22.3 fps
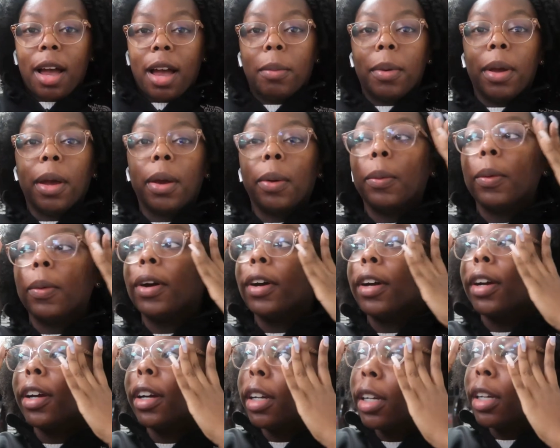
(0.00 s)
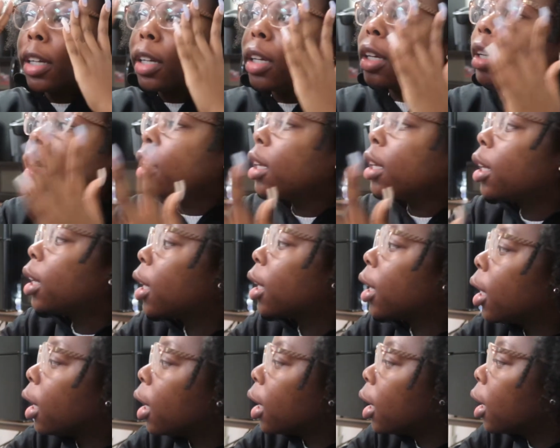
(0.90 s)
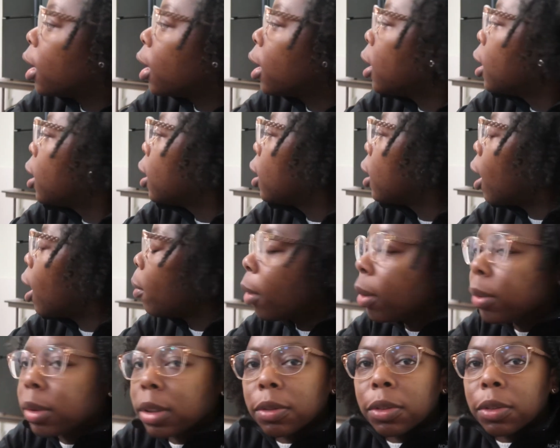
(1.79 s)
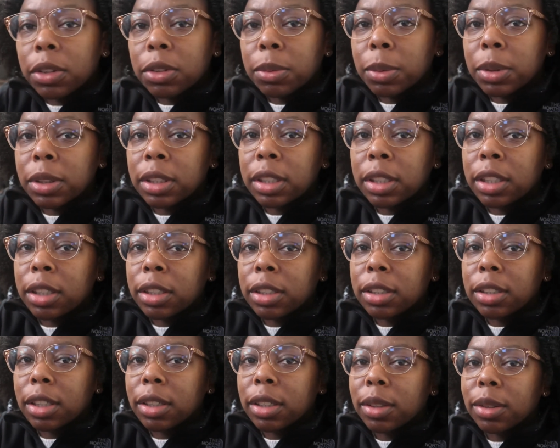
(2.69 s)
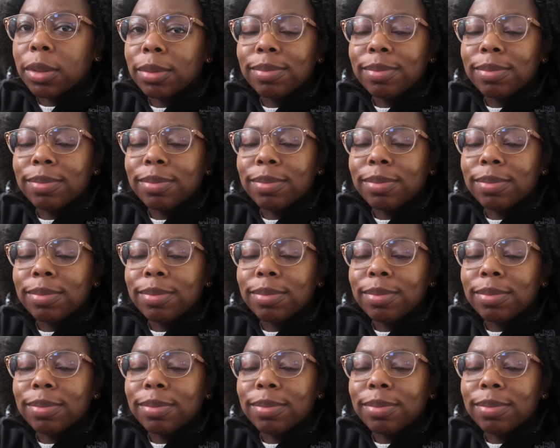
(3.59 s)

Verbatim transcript: I'm at work and I'm always the first person here, so